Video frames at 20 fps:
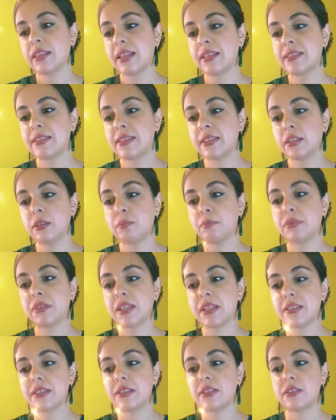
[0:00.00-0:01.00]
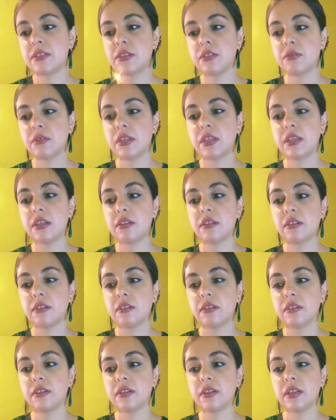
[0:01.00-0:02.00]
that still places you
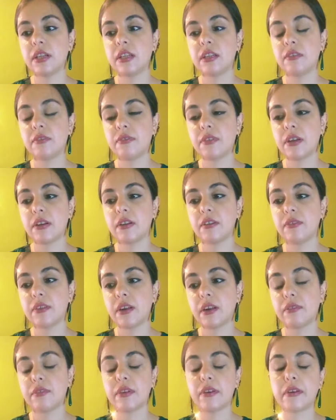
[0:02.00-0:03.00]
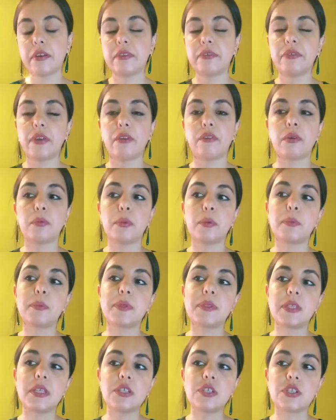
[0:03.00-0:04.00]
here in a very, very, very favorable
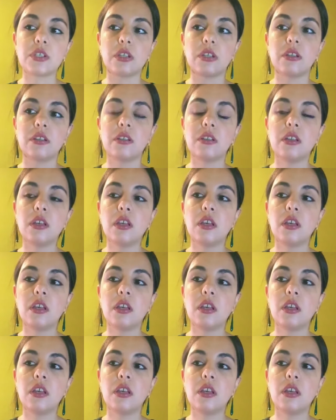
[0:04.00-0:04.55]
position.